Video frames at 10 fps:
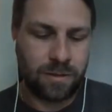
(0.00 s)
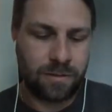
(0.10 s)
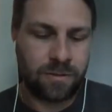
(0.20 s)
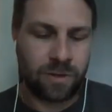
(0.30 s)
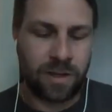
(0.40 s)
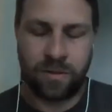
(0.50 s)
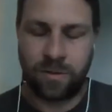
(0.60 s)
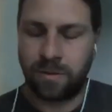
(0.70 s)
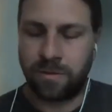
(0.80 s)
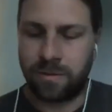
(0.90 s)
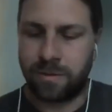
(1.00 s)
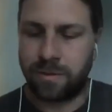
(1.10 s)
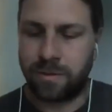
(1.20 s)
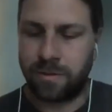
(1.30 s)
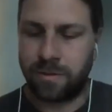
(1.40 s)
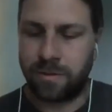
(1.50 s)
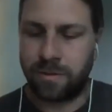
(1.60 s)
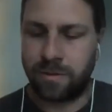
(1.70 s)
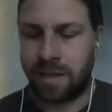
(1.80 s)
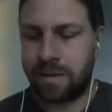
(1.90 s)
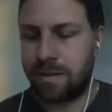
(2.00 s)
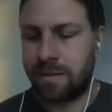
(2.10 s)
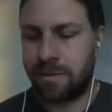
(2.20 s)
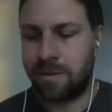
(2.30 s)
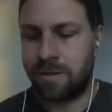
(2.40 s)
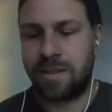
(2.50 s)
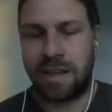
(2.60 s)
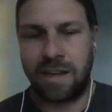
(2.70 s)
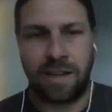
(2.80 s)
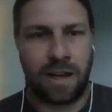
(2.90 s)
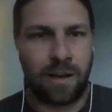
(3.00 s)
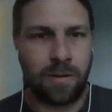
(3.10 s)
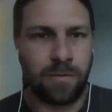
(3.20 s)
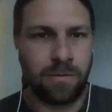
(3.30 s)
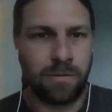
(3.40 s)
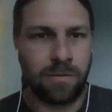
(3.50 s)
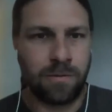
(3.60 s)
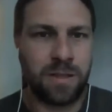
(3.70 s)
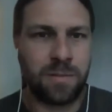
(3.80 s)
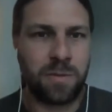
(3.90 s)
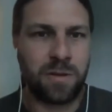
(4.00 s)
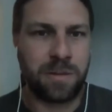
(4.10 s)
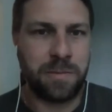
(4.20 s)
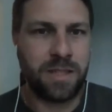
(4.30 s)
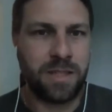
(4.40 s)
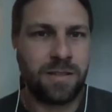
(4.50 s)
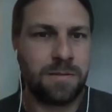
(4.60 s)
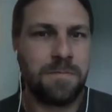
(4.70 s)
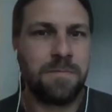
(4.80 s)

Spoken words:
try to get to understand how they build the pyramids,